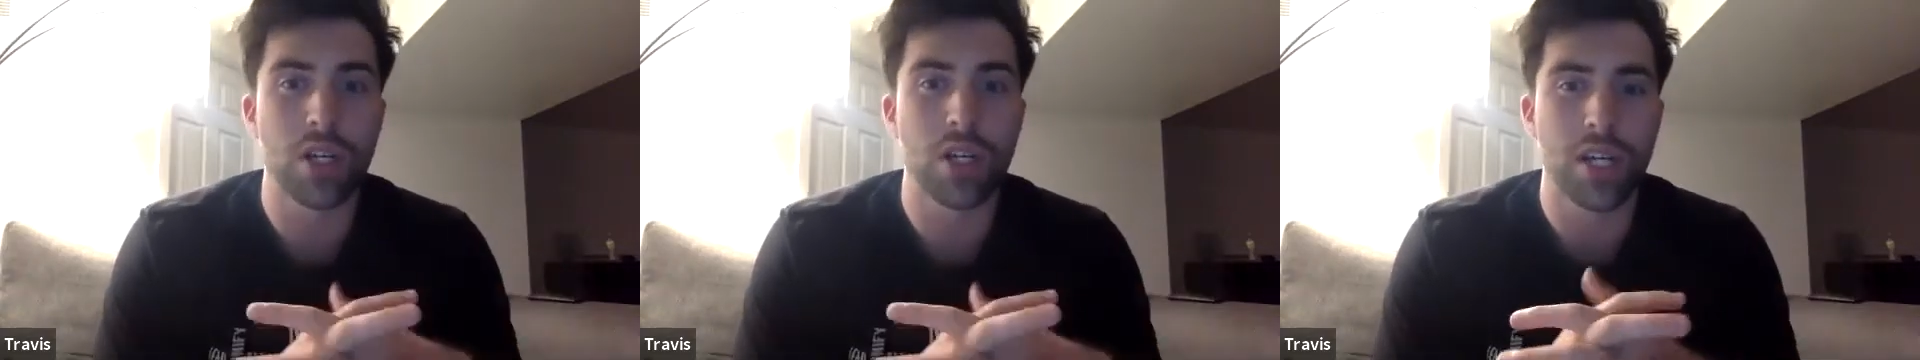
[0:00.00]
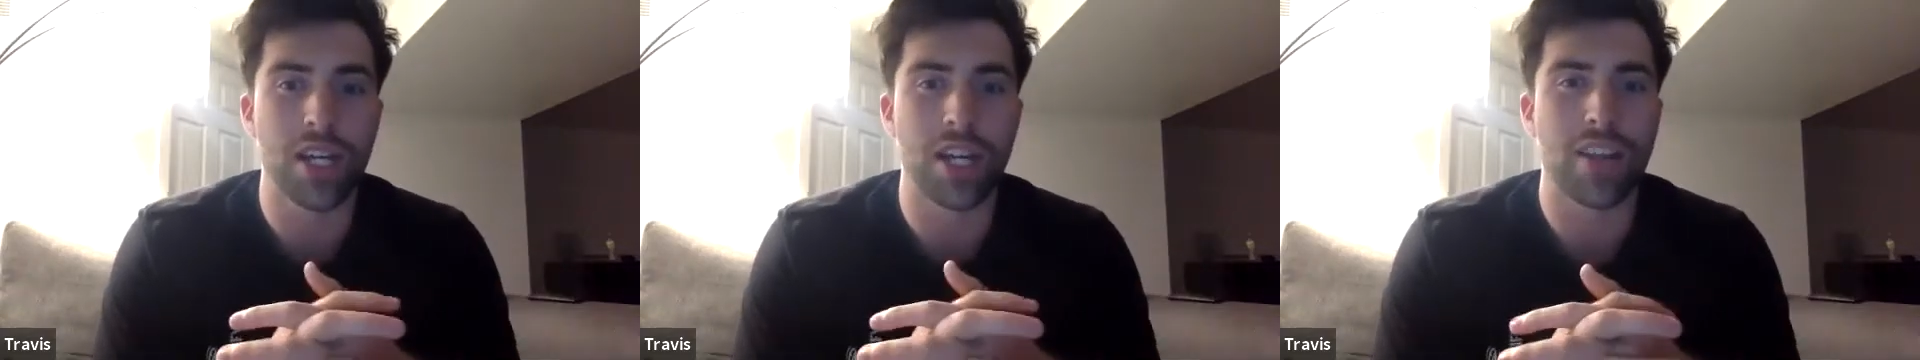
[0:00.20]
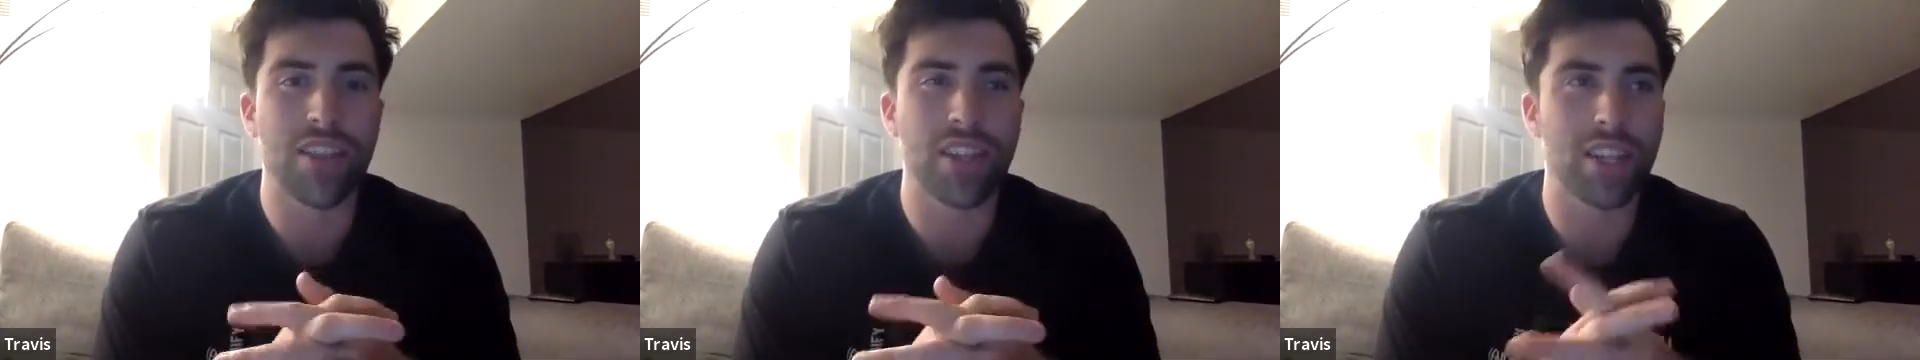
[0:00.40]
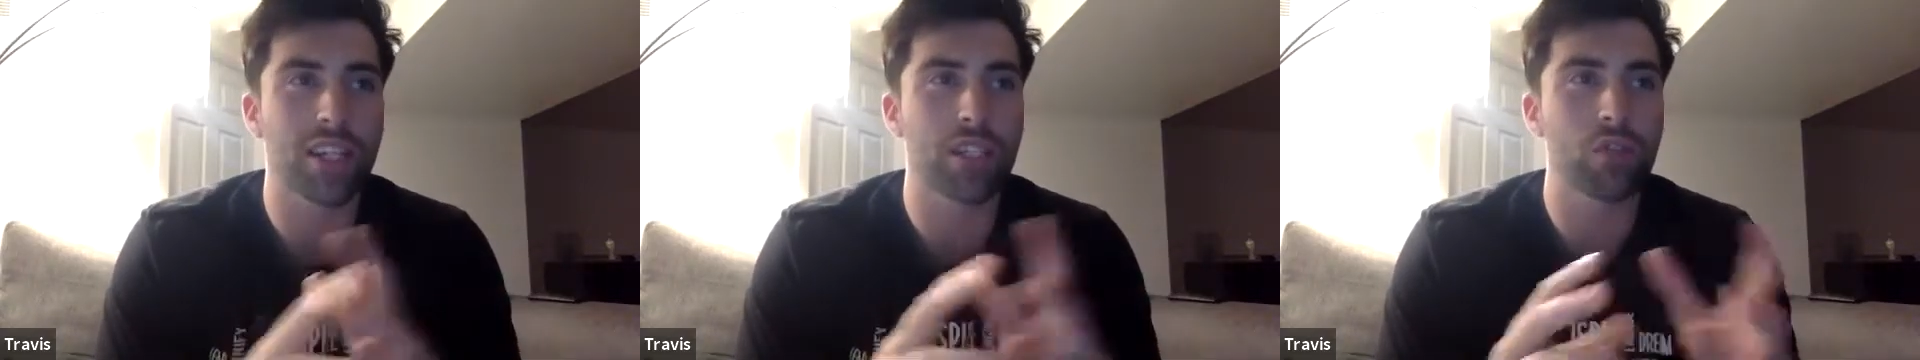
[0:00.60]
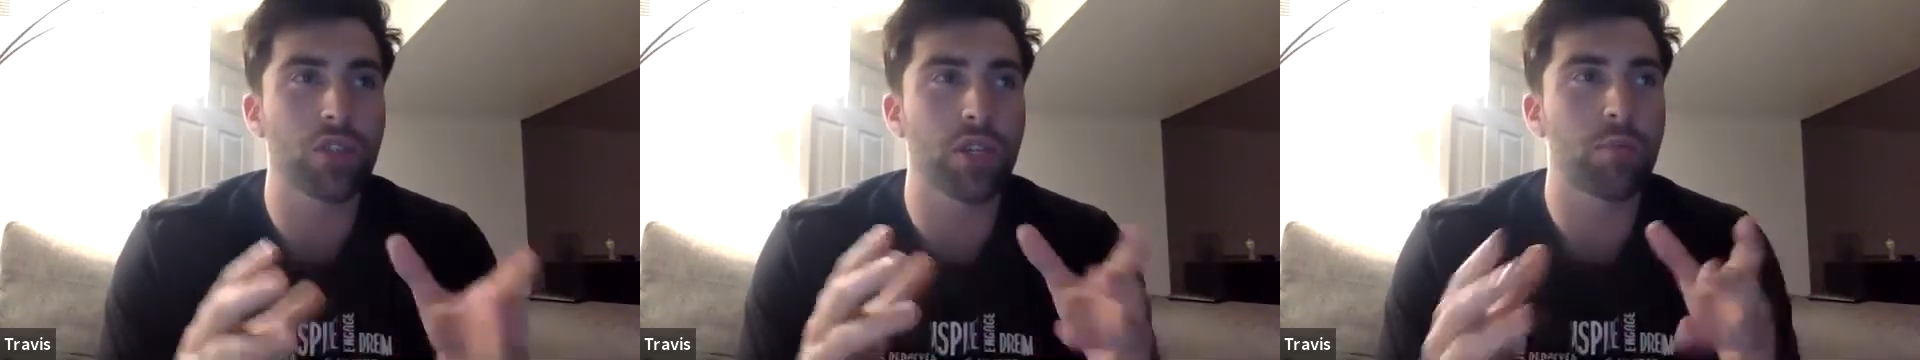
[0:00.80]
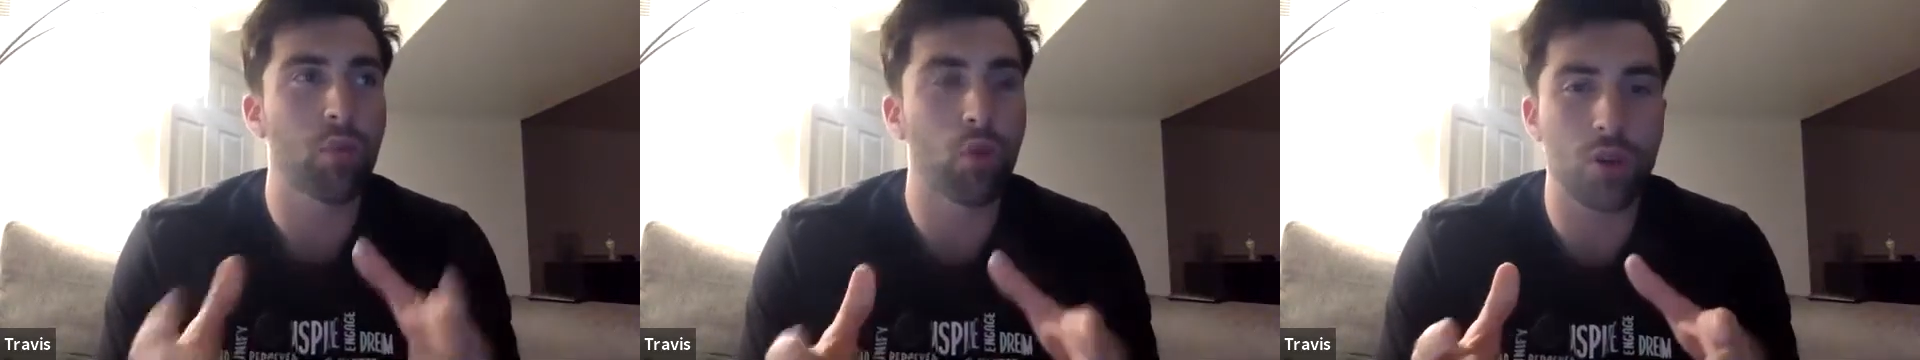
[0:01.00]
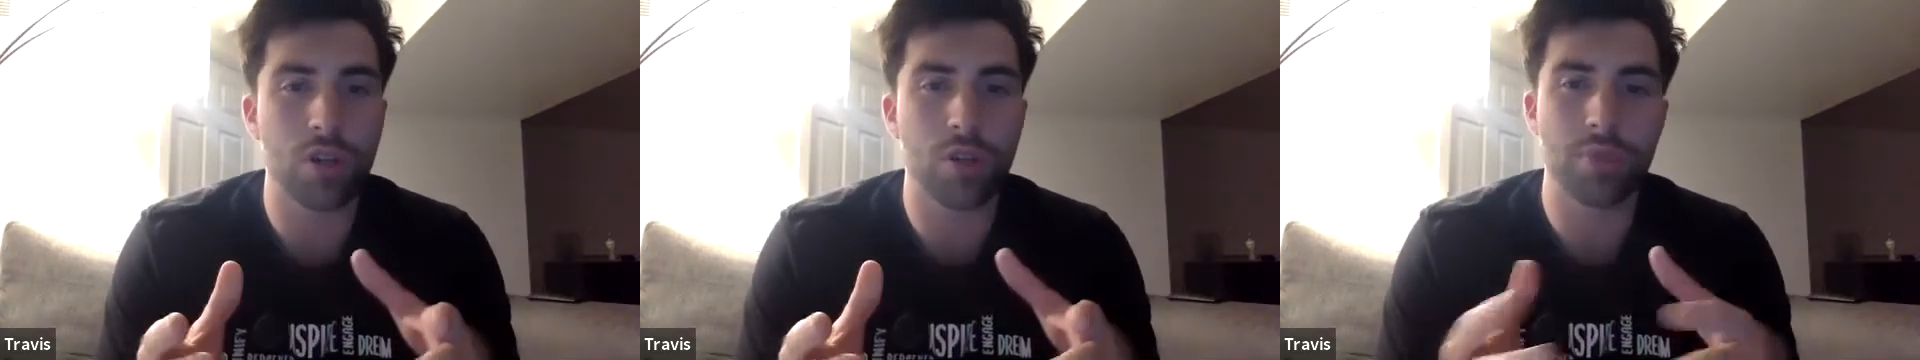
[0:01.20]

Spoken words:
And I think that's really important